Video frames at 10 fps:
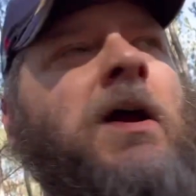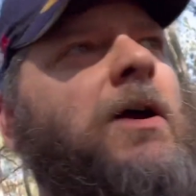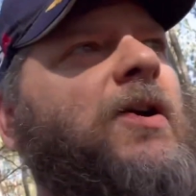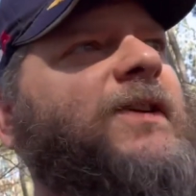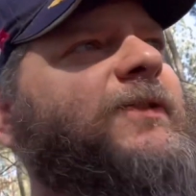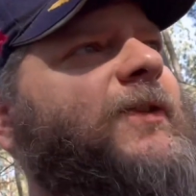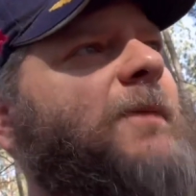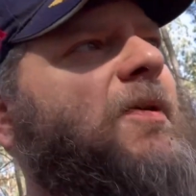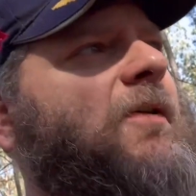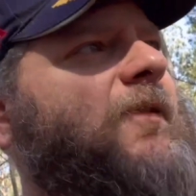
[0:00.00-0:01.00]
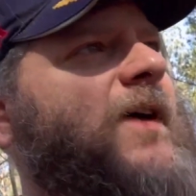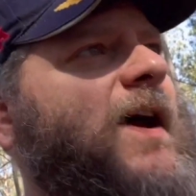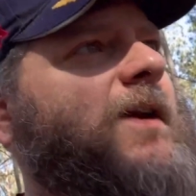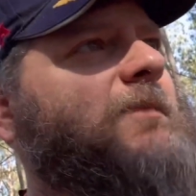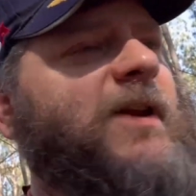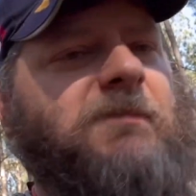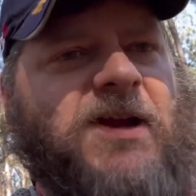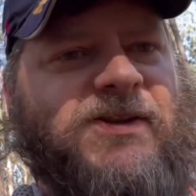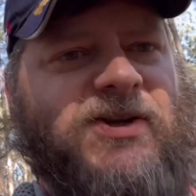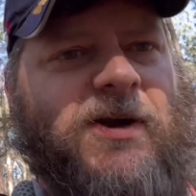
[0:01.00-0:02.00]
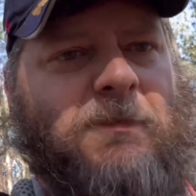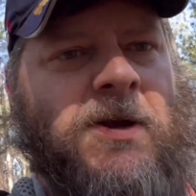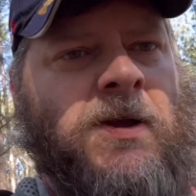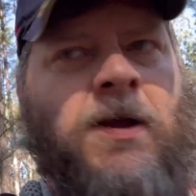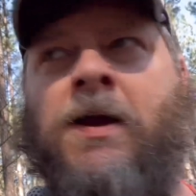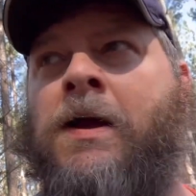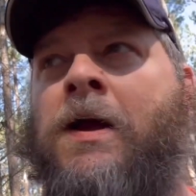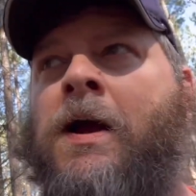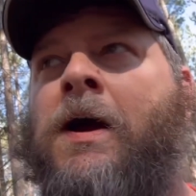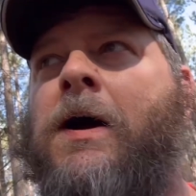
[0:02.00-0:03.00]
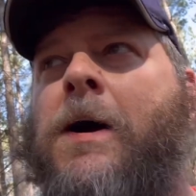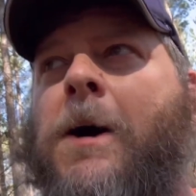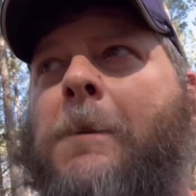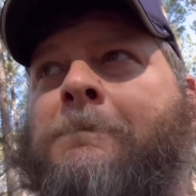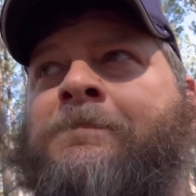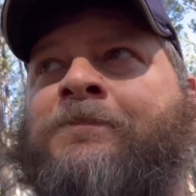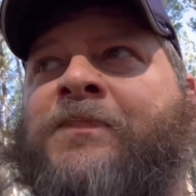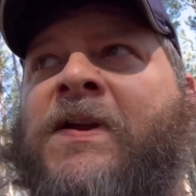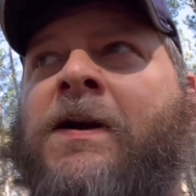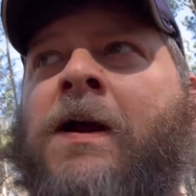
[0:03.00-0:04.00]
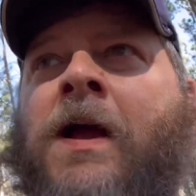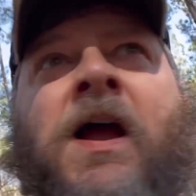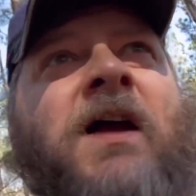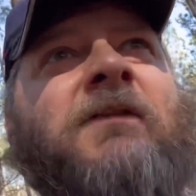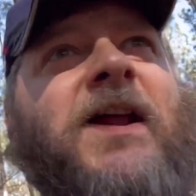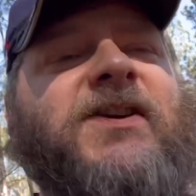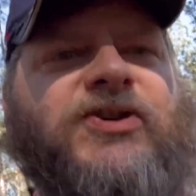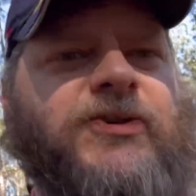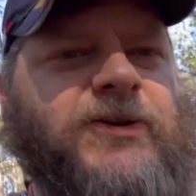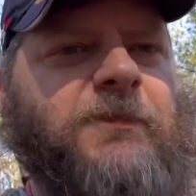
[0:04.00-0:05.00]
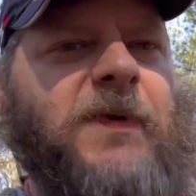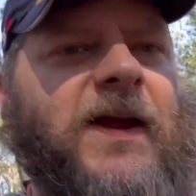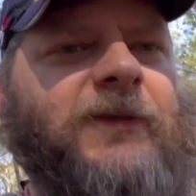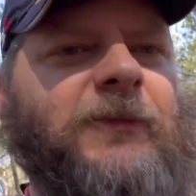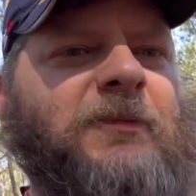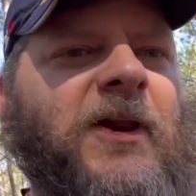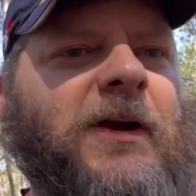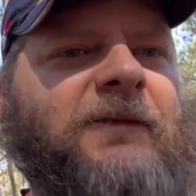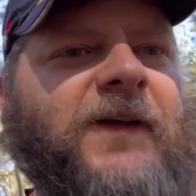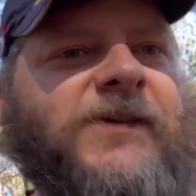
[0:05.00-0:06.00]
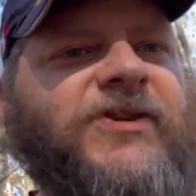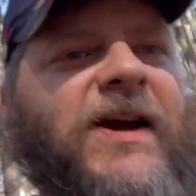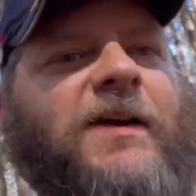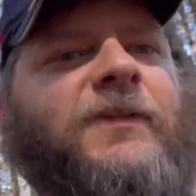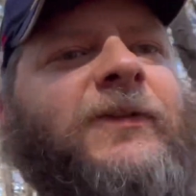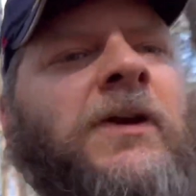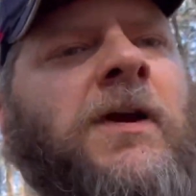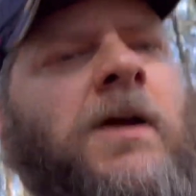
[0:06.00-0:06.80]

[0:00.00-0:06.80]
go ahead and step off without him, let him catch up. I've had issues in the past with plantar fasciitis,